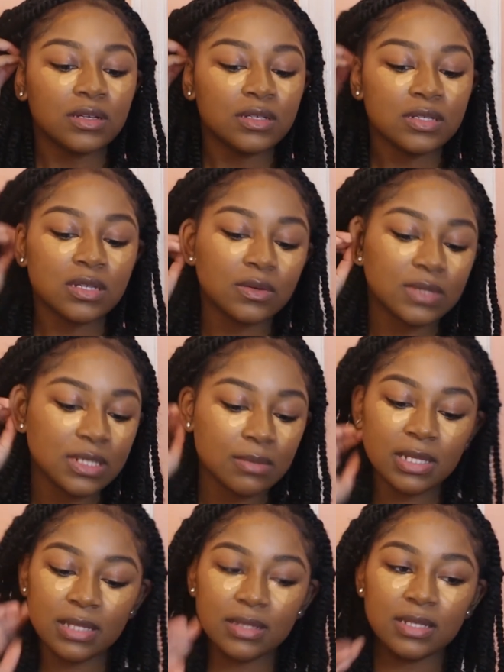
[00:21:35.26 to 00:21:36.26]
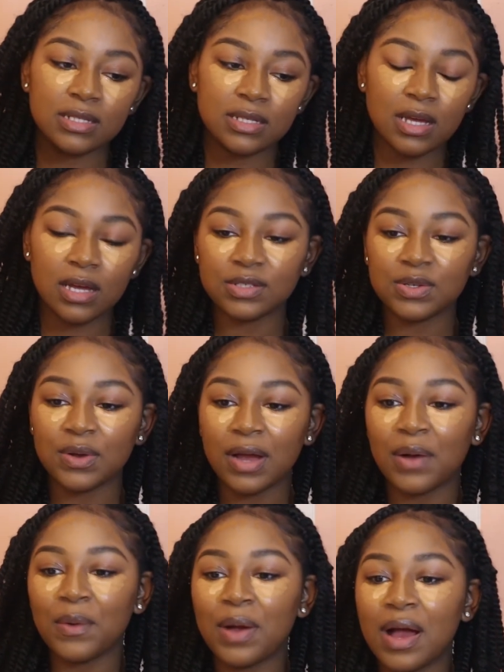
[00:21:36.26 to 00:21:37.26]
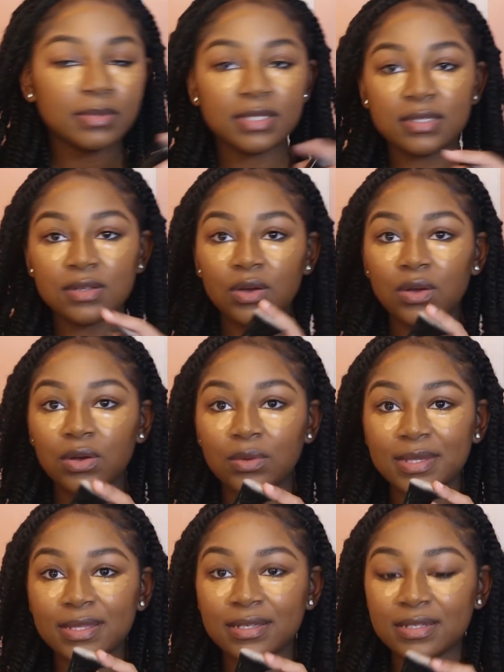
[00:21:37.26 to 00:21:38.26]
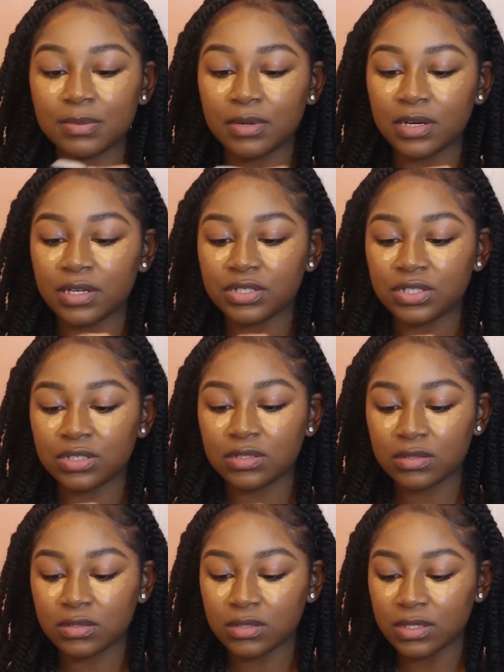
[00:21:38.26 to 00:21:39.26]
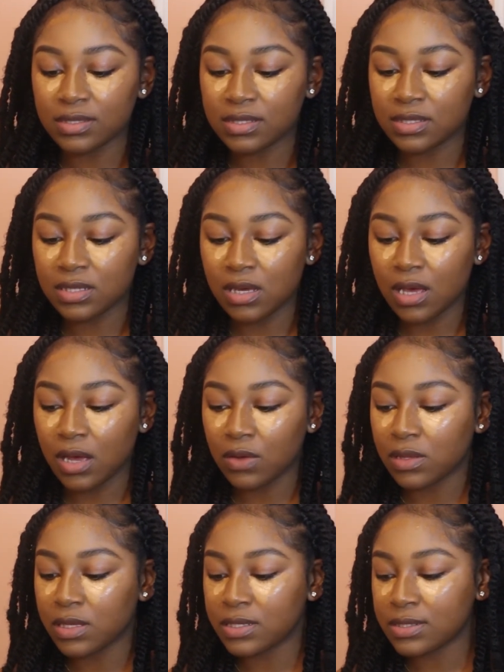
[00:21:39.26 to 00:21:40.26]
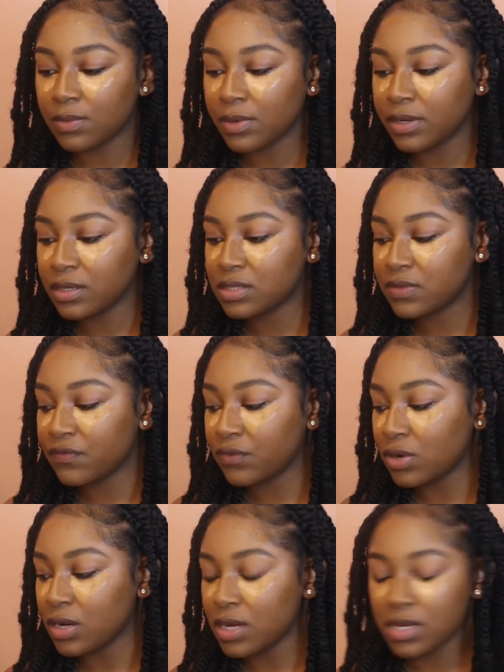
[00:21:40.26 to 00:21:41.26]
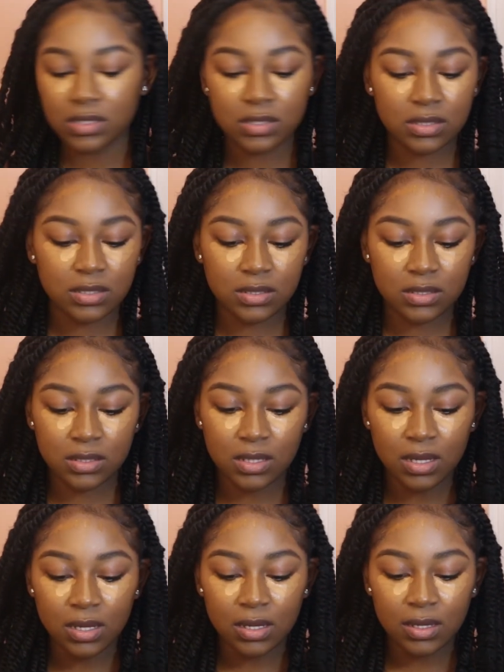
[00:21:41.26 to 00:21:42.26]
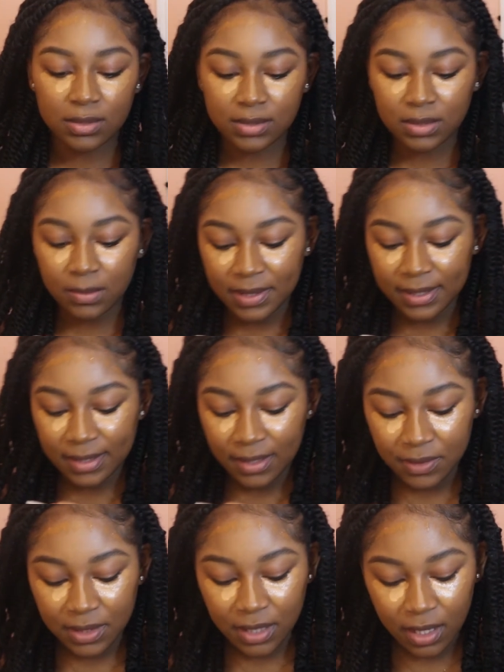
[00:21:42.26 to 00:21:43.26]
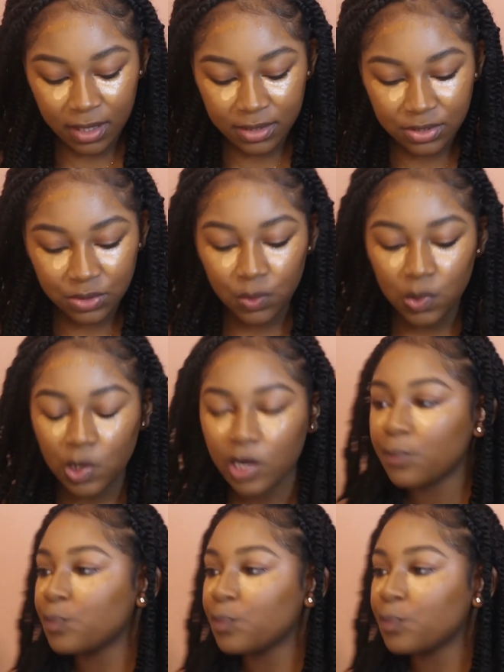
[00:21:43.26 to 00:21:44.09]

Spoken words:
So to blend this contour out, I'm just gonna go in with this brush and see how this works for us. To blend out the contour,